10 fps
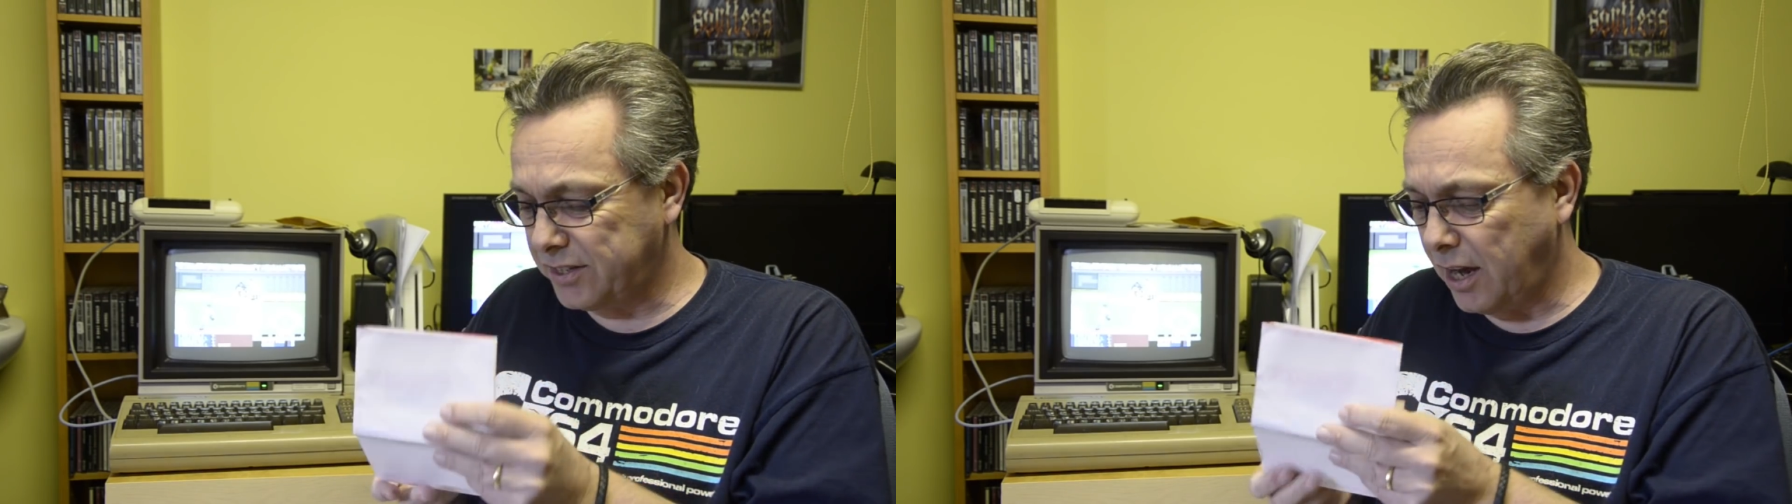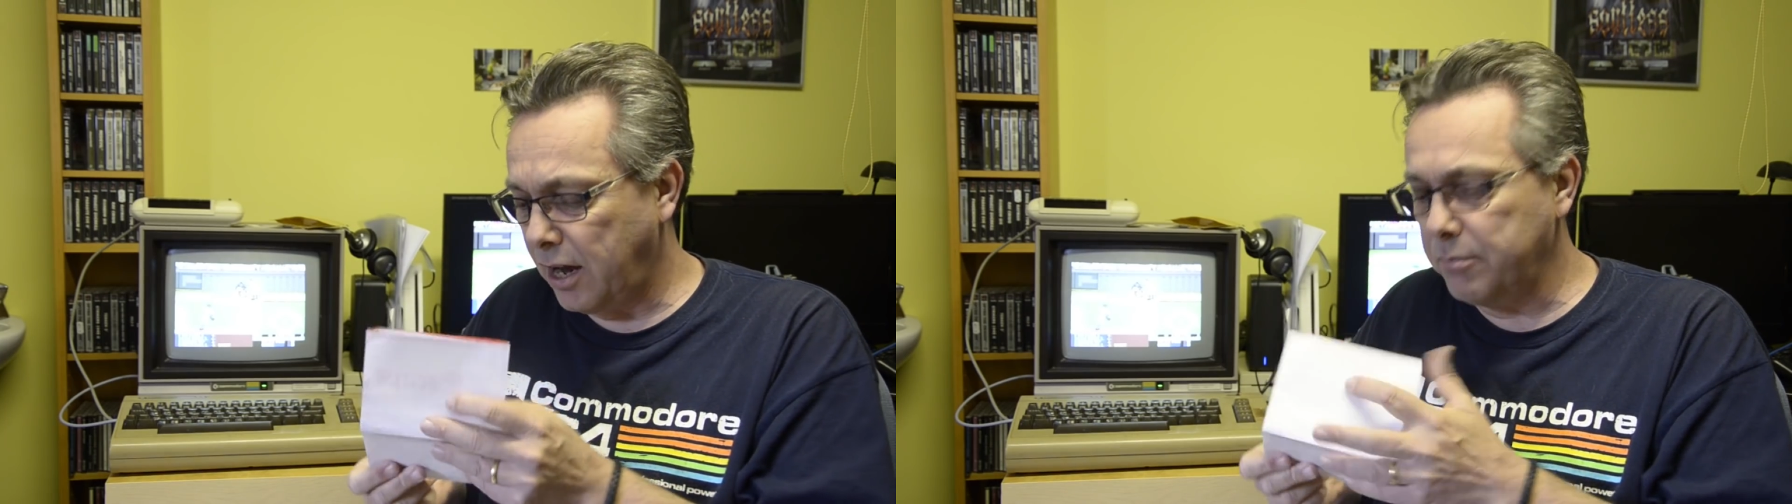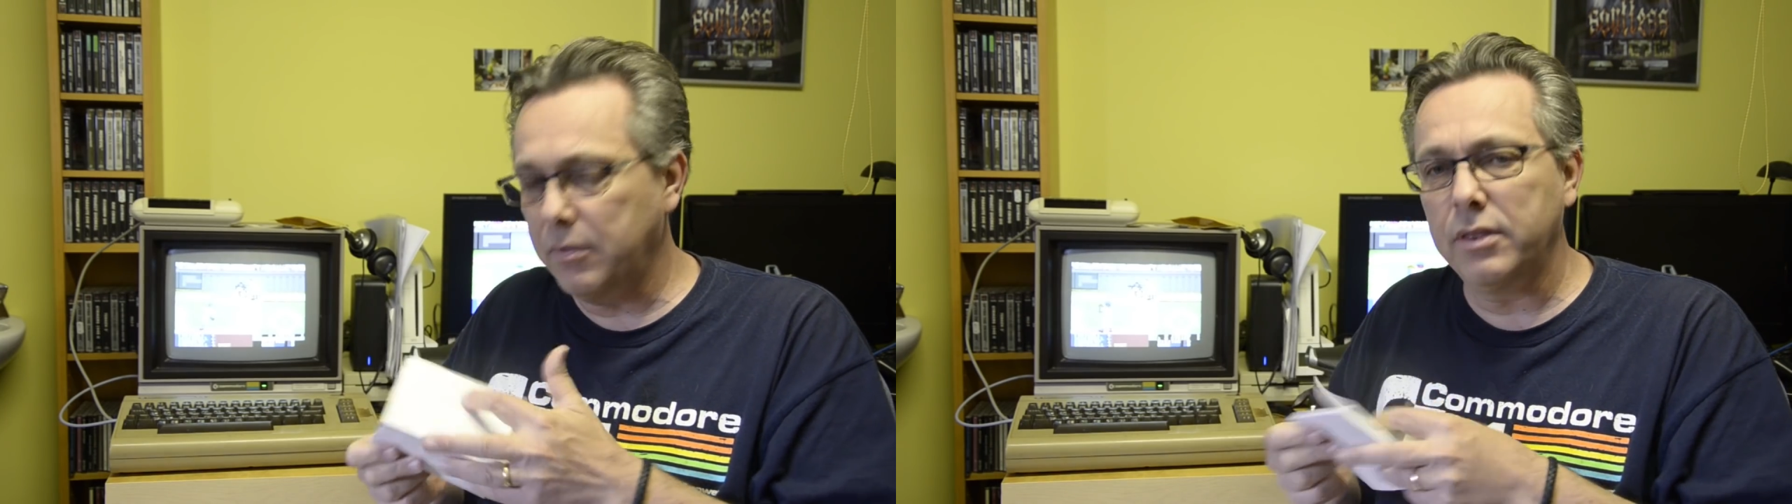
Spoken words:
time